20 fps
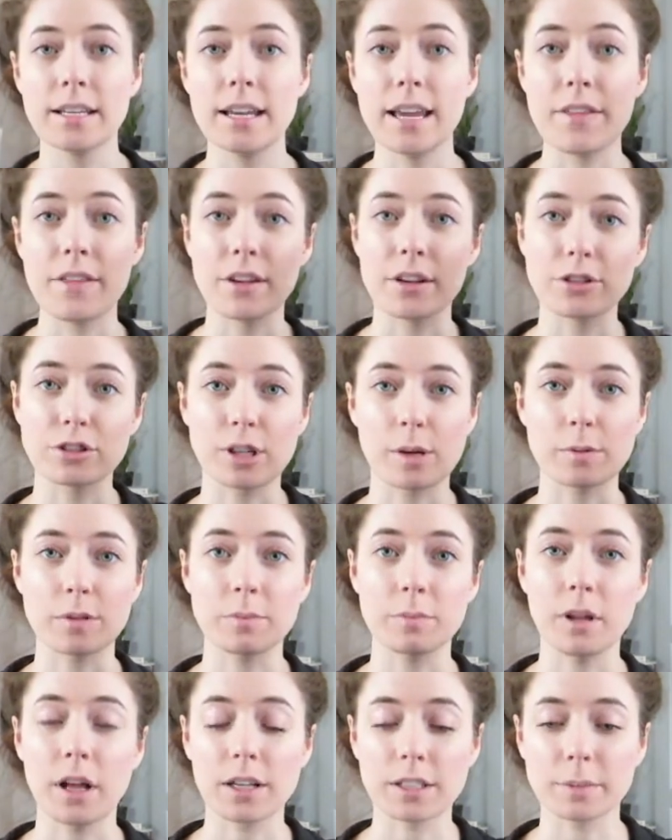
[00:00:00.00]
in the
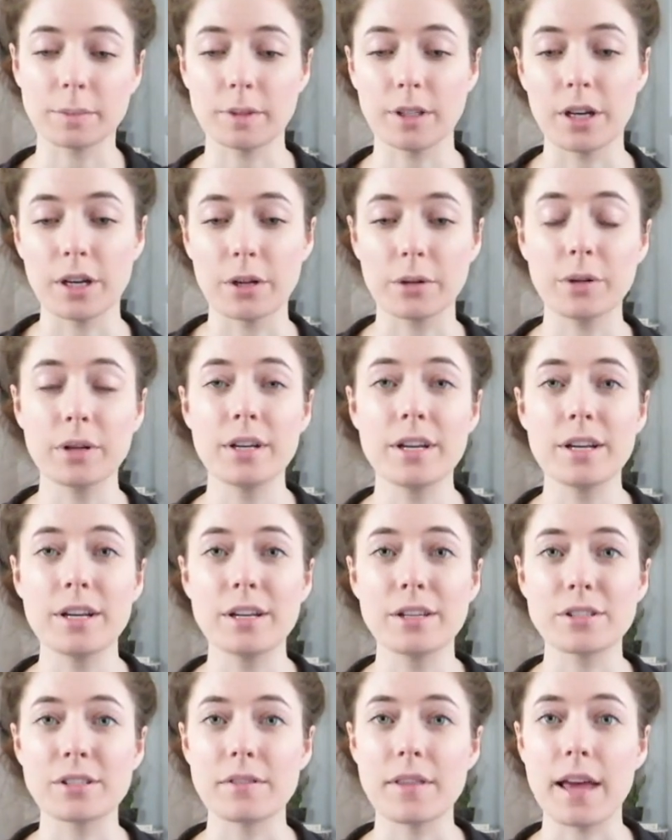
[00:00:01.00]
description box below
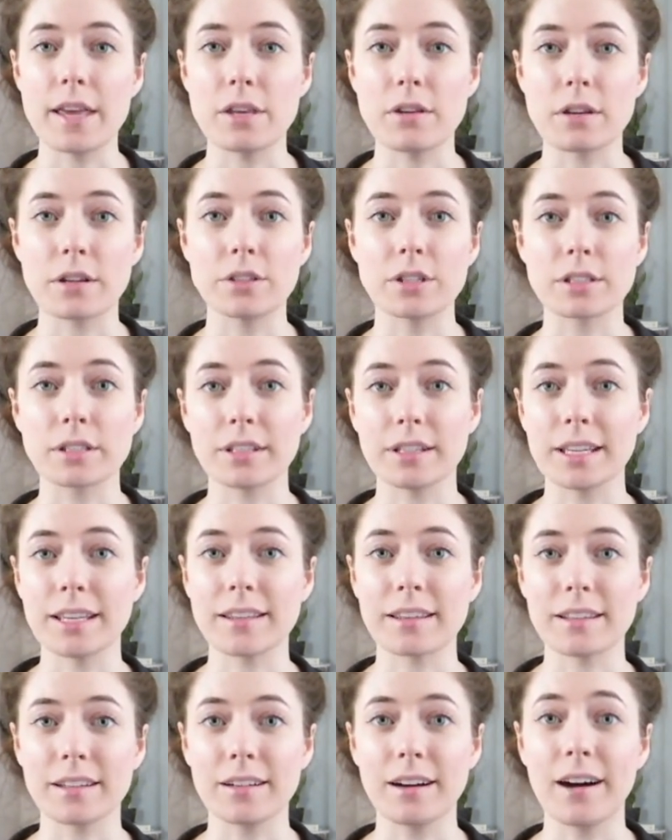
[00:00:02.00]
so that you can just click